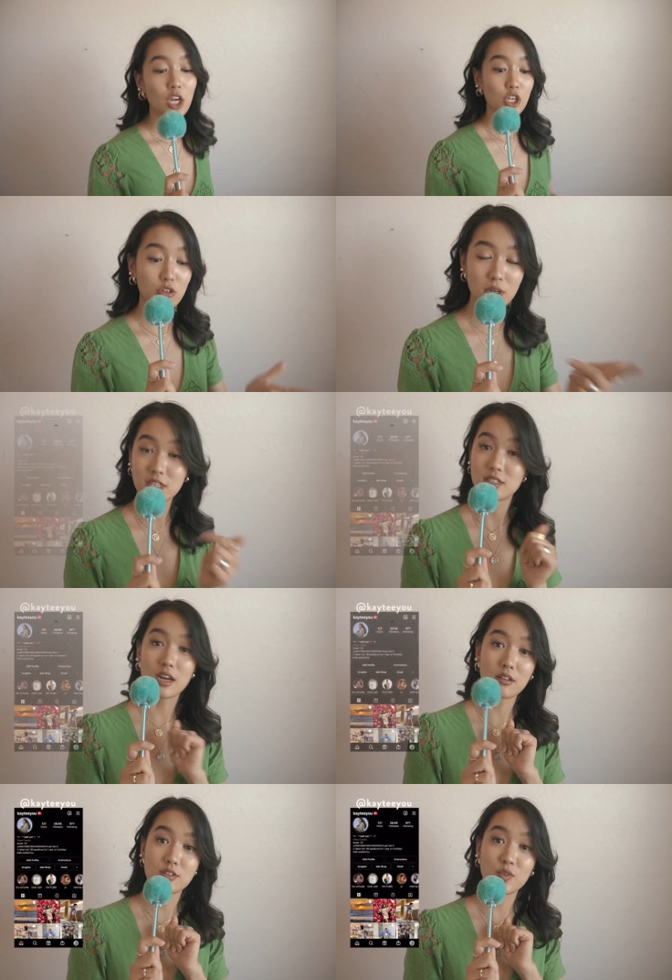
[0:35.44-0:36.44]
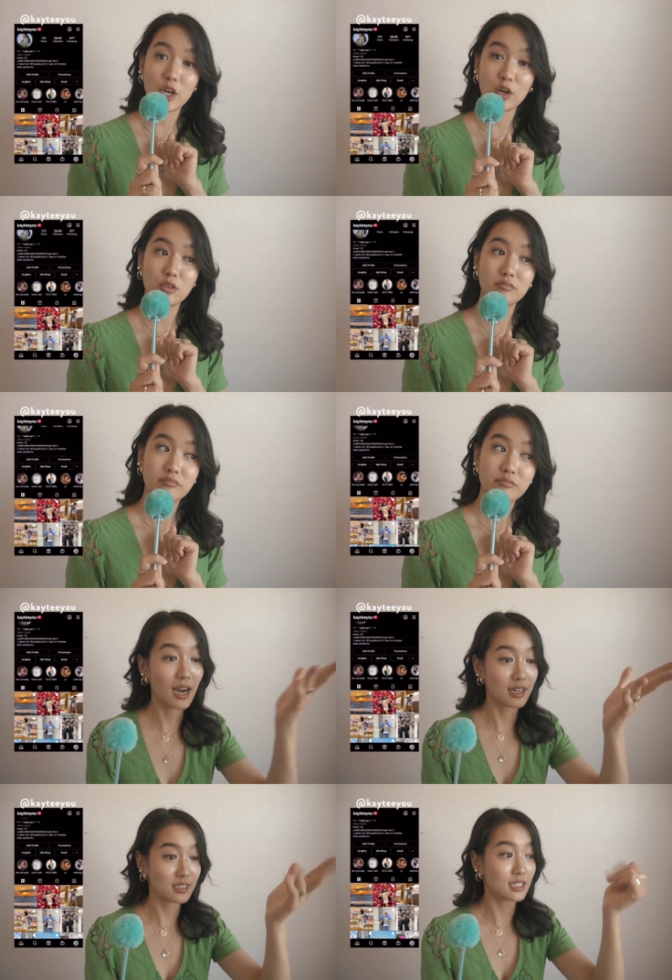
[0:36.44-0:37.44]
You read the title of this video.
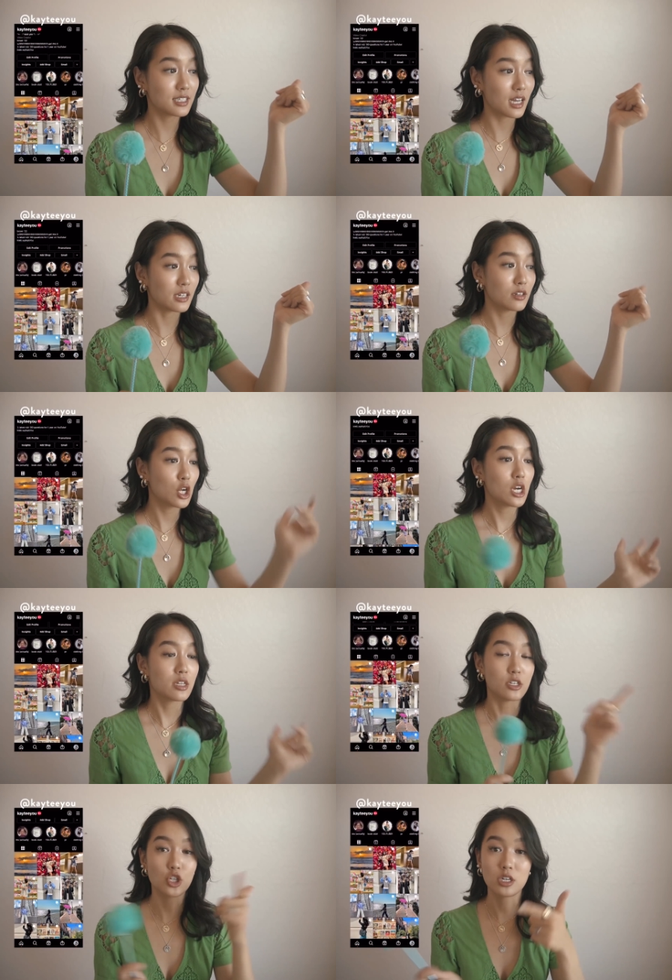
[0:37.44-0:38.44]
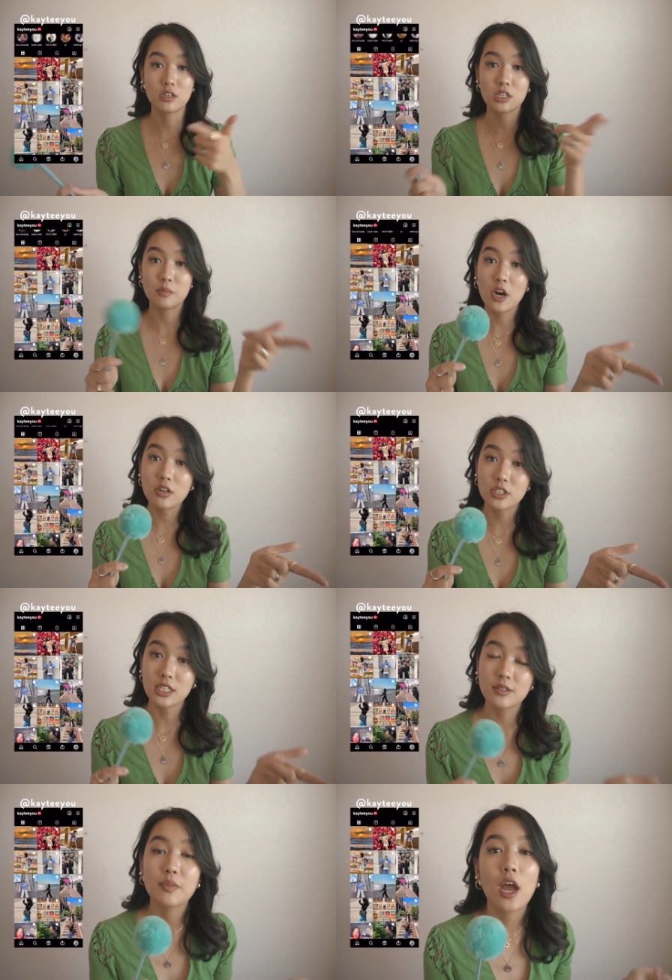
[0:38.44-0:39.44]
As I said, this channel is a
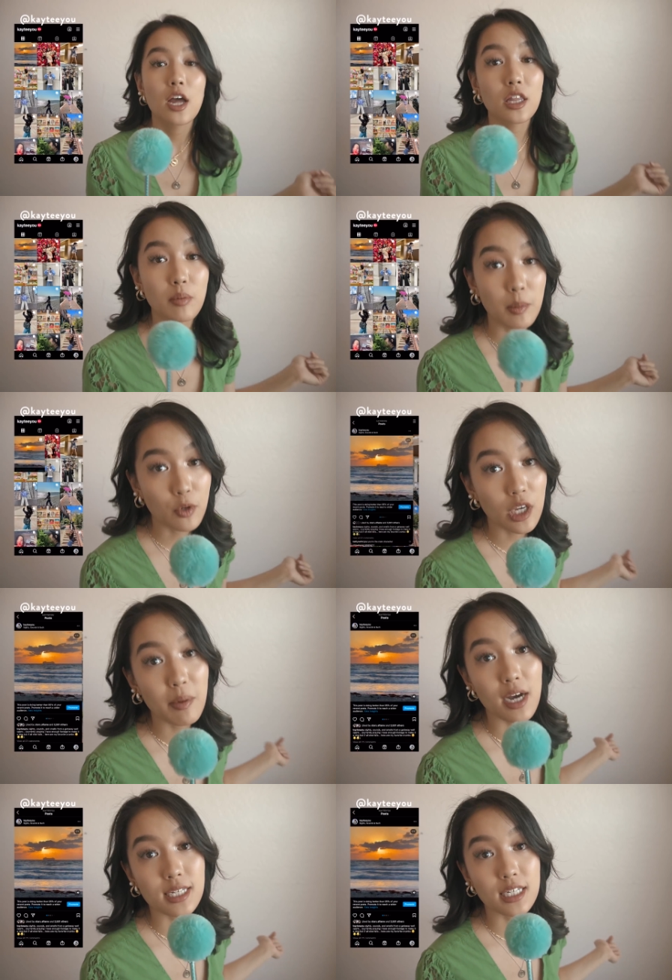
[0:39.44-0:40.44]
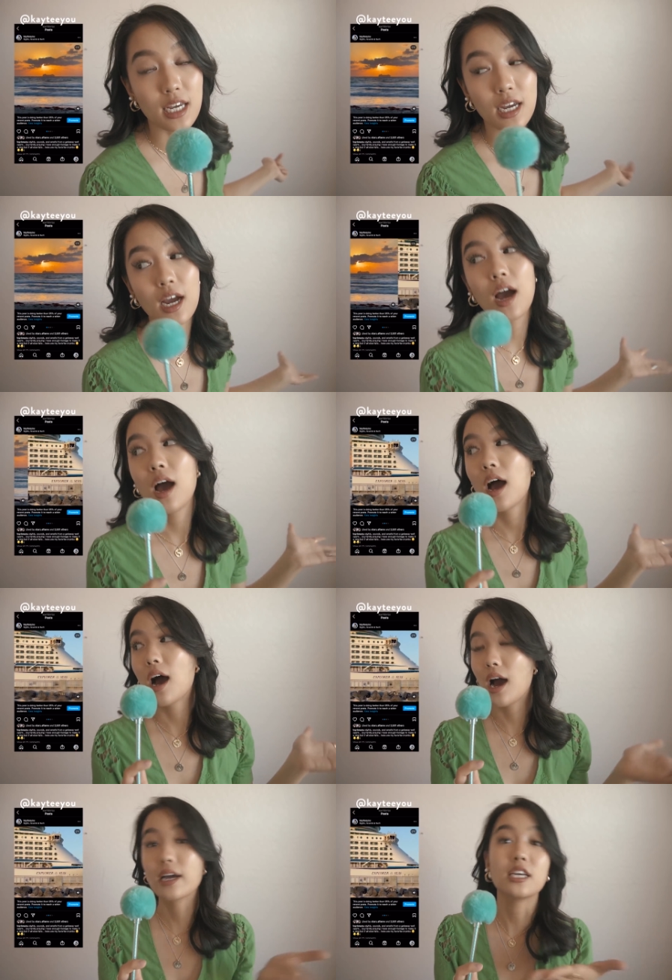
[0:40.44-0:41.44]
democracy. The people keep asking,
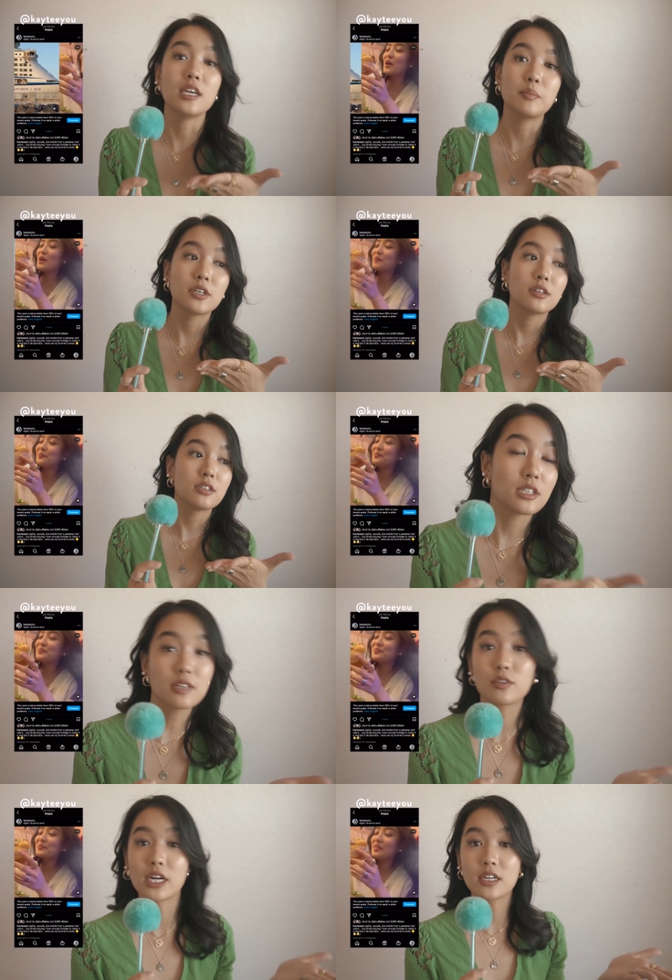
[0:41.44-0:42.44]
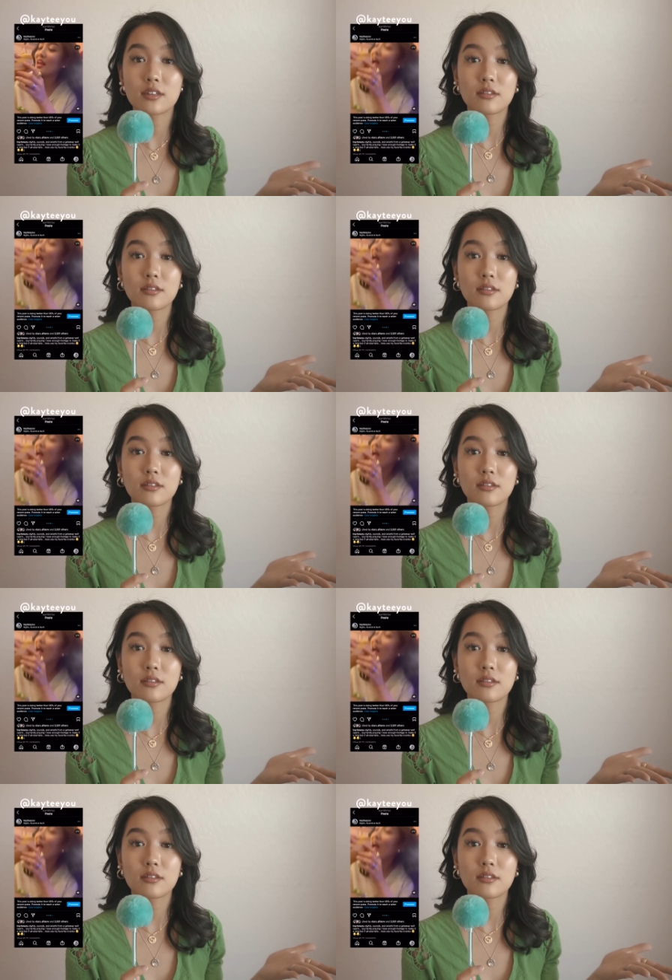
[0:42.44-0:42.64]
I keep delivering.